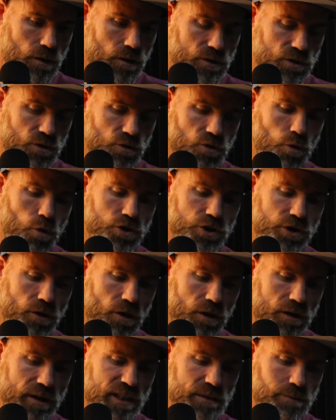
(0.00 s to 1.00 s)
so coaching
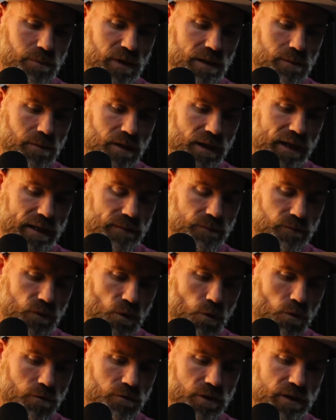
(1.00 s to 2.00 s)
all these people, like,
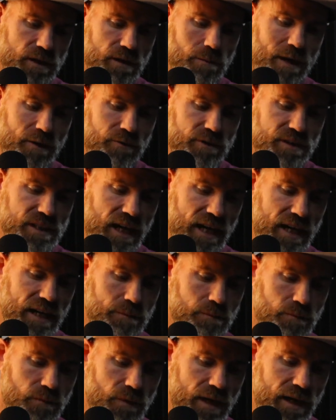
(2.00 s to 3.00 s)
over the amount of
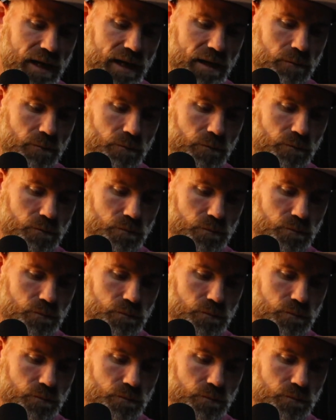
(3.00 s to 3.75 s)
time,